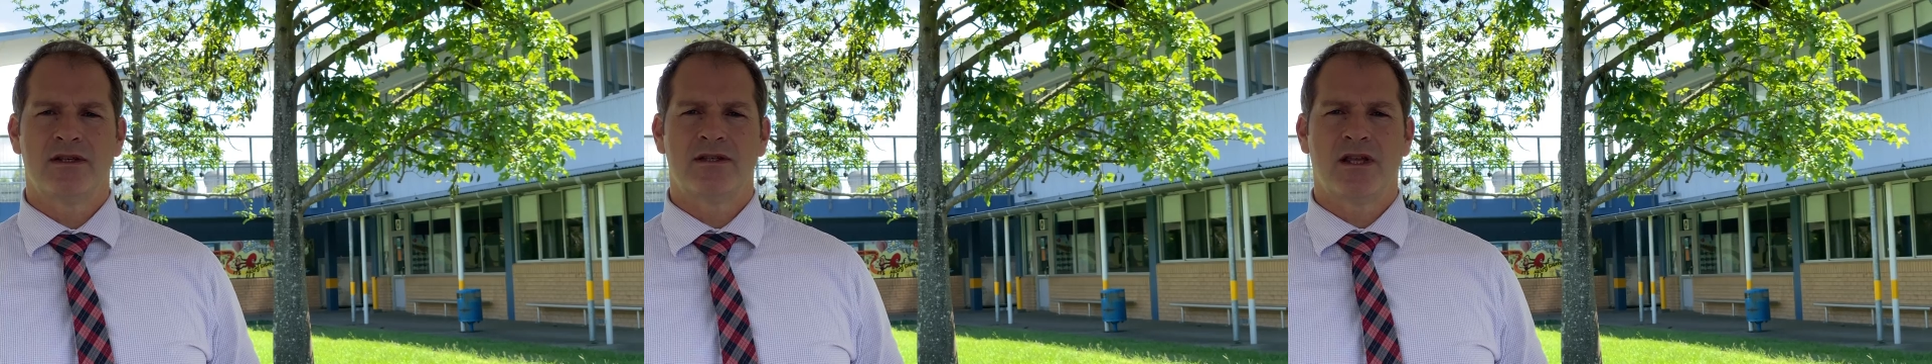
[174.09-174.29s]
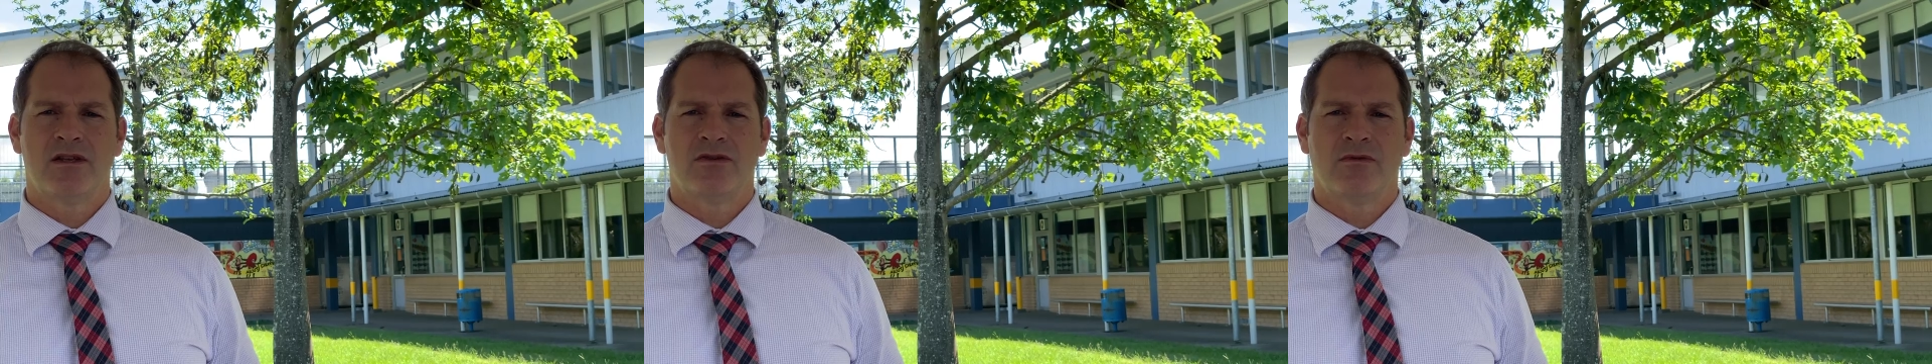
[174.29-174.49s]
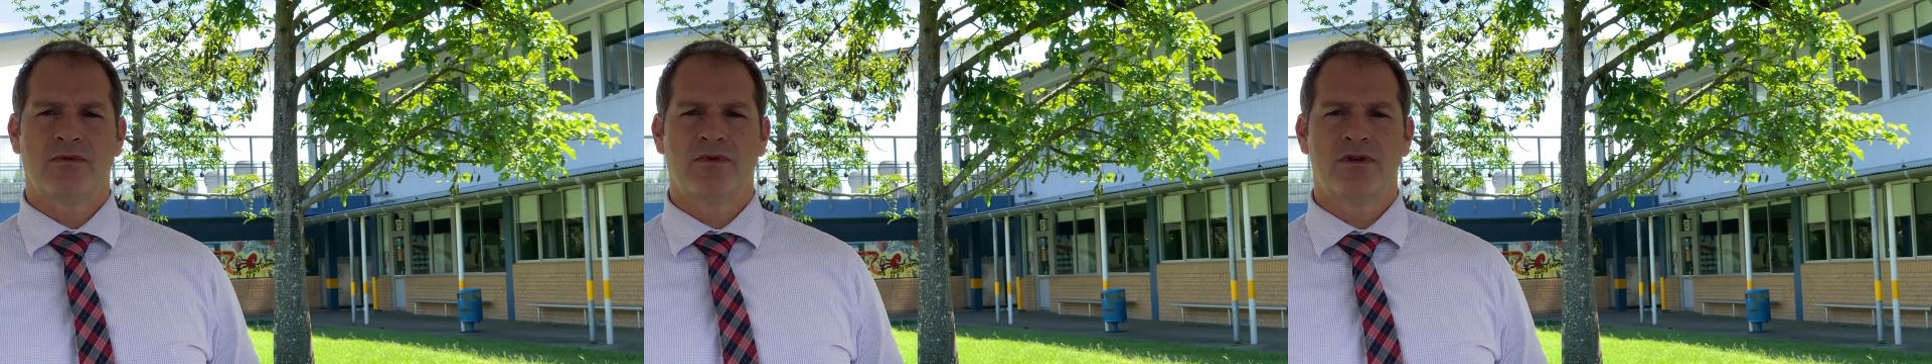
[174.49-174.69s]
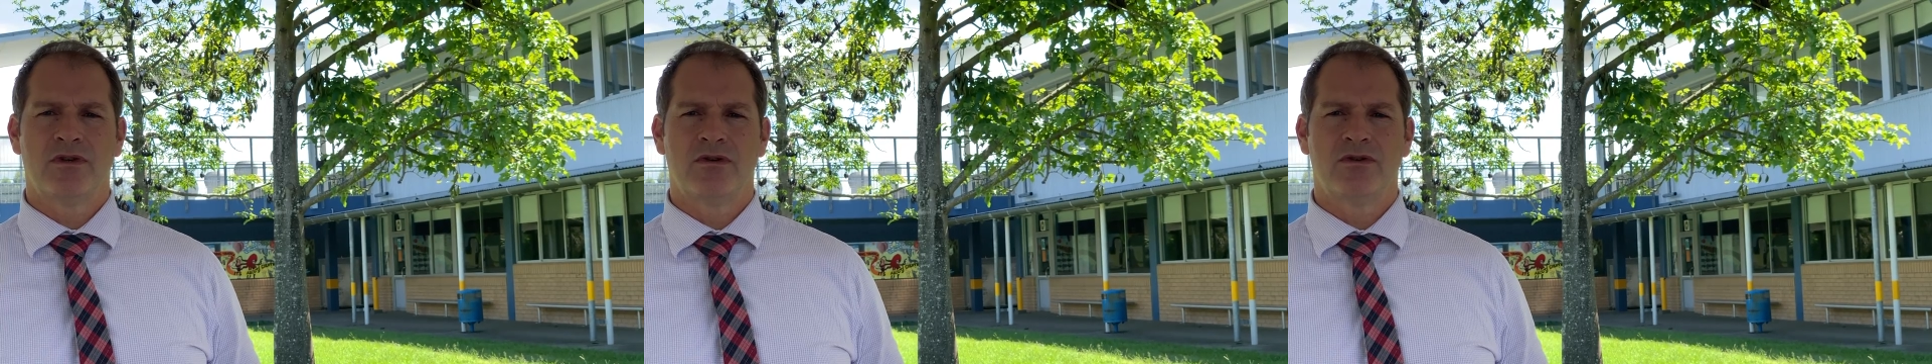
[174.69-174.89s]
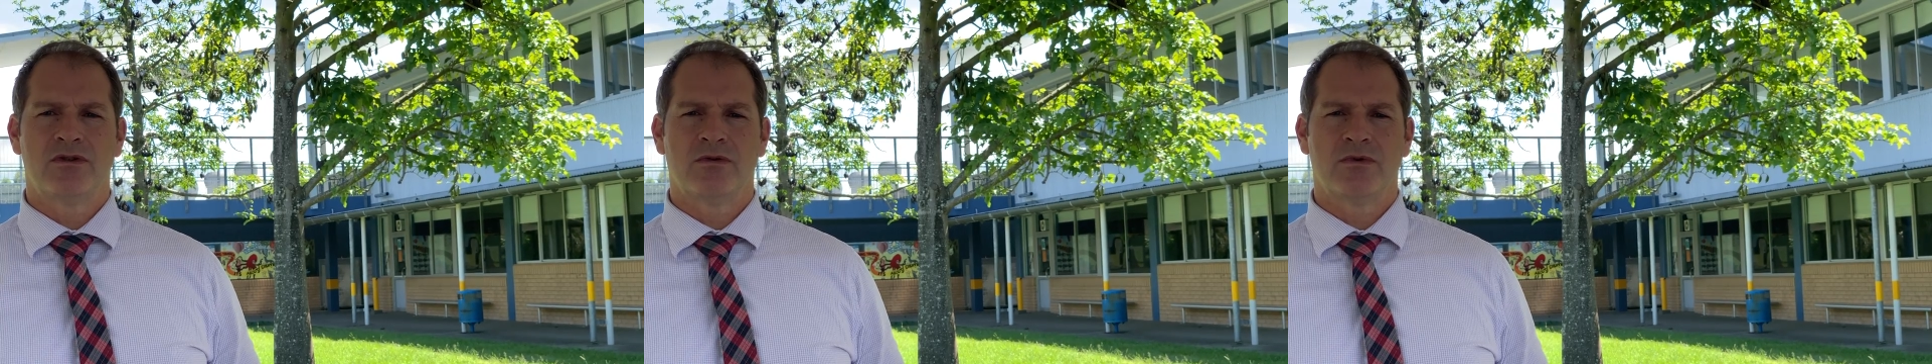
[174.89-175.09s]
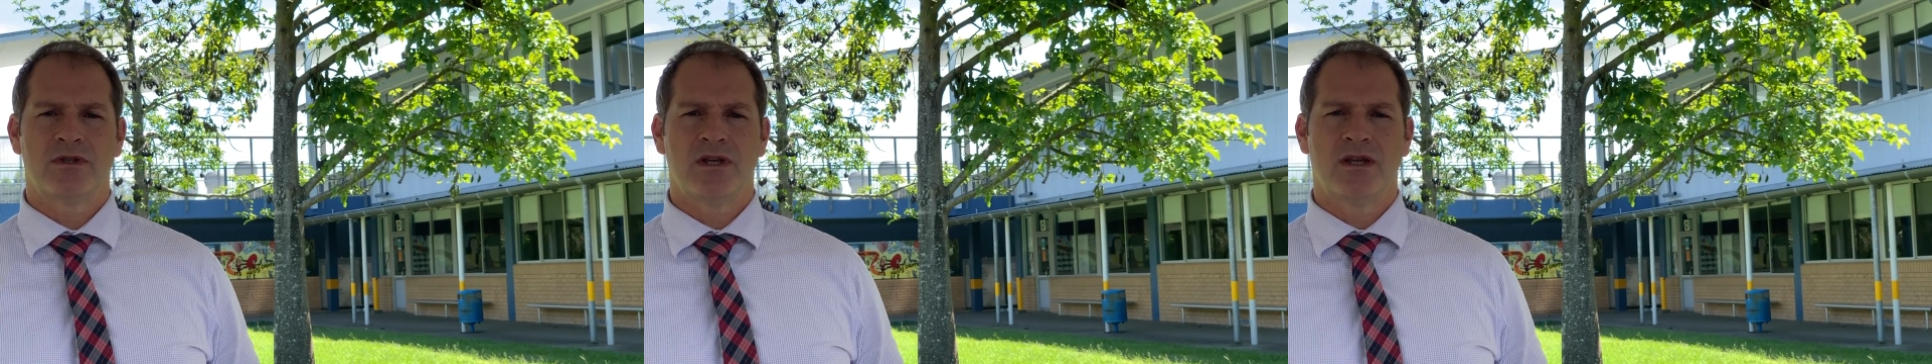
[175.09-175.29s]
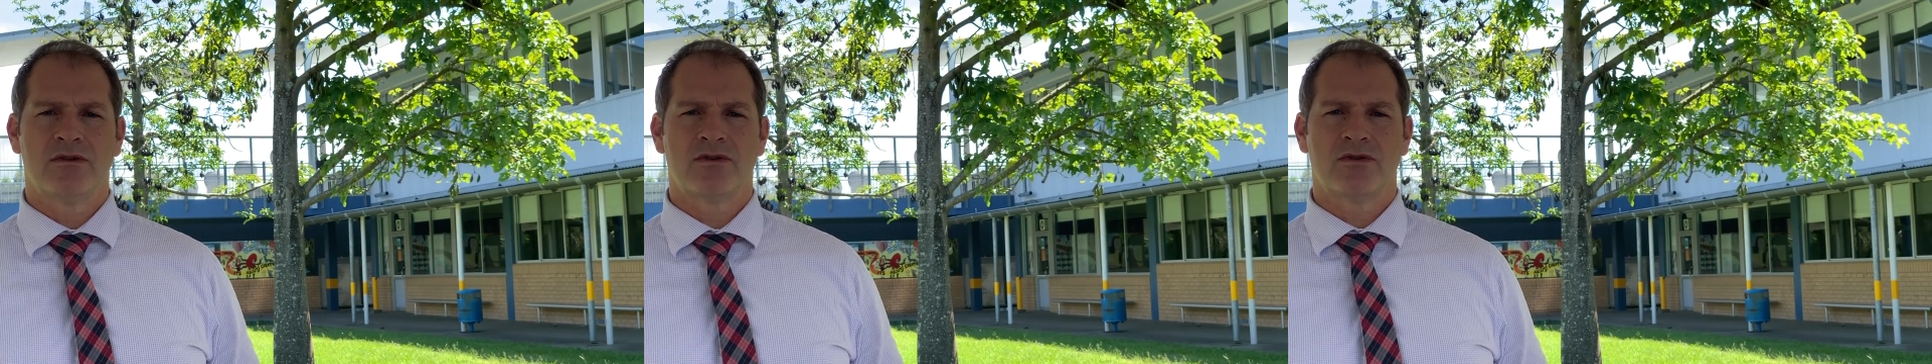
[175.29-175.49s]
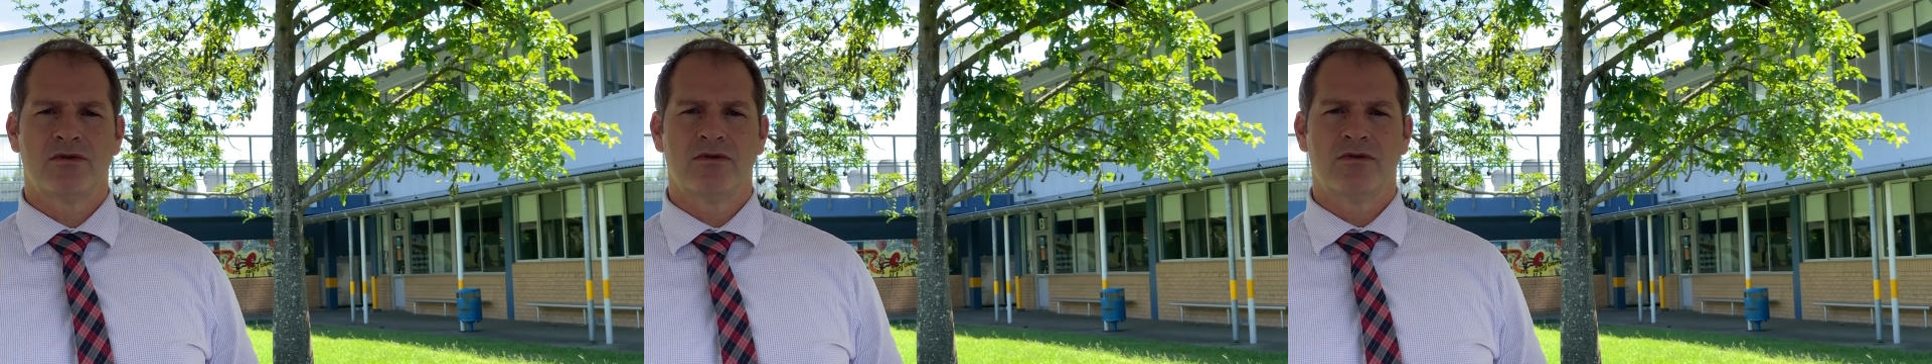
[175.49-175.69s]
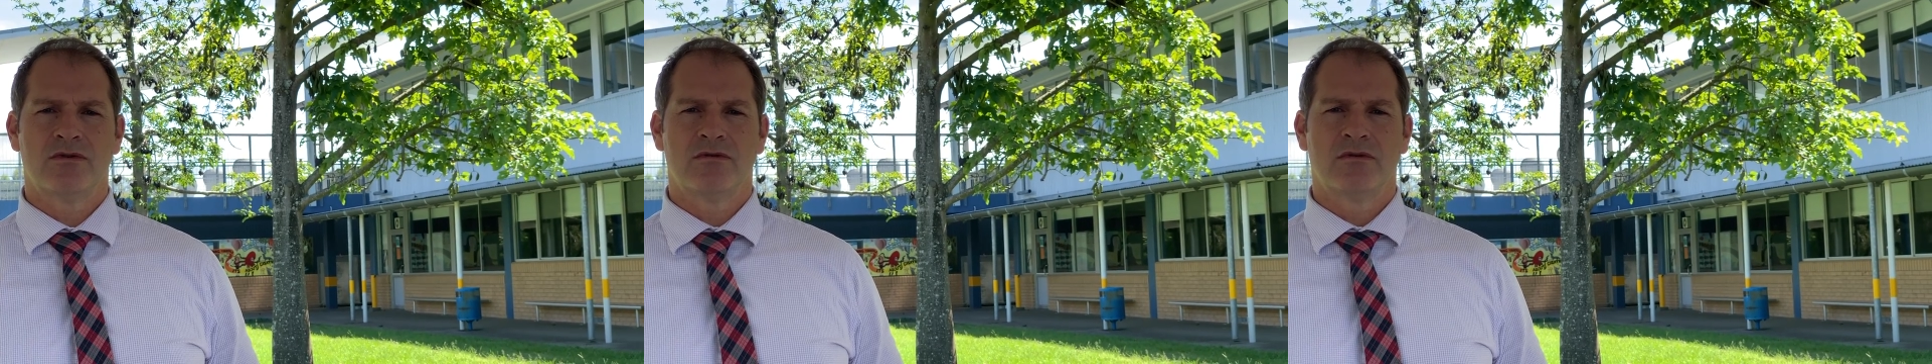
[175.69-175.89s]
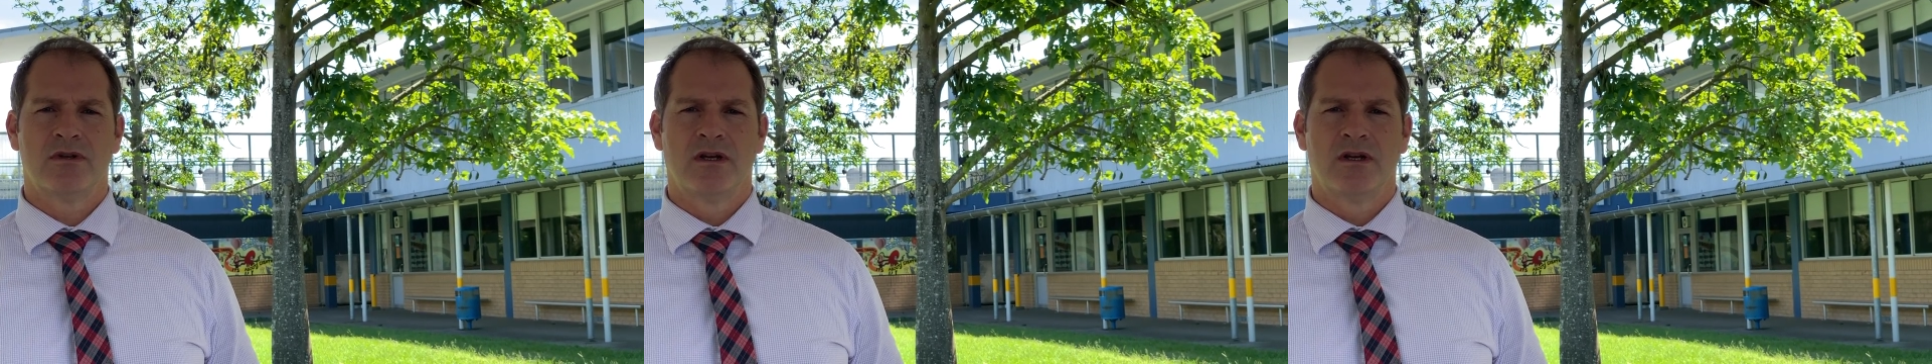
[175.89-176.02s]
essential for you to attend school.